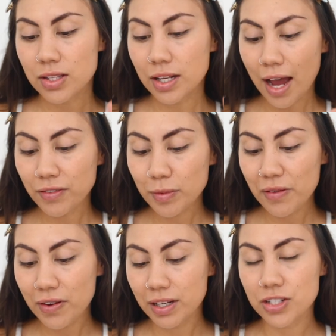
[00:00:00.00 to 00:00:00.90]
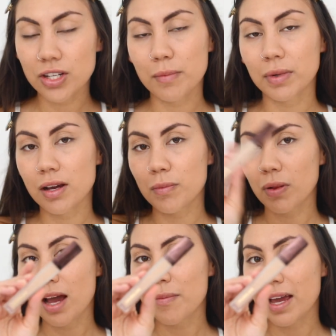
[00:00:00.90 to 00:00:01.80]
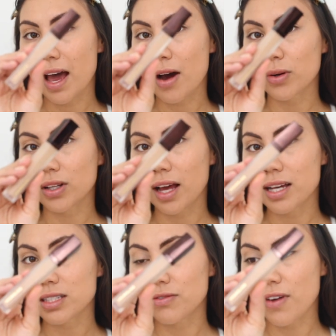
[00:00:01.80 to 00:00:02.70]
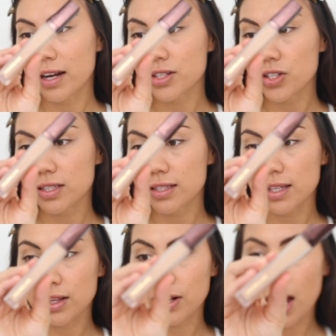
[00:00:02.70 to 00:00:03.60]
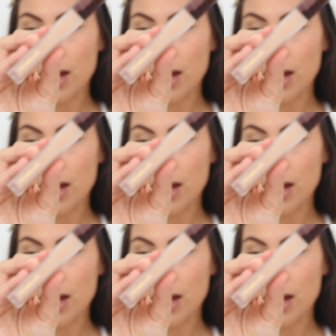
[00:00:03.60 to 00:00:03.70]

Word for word: So then after my foundation, I'm gonna apply my Hourglass Vanish Concealer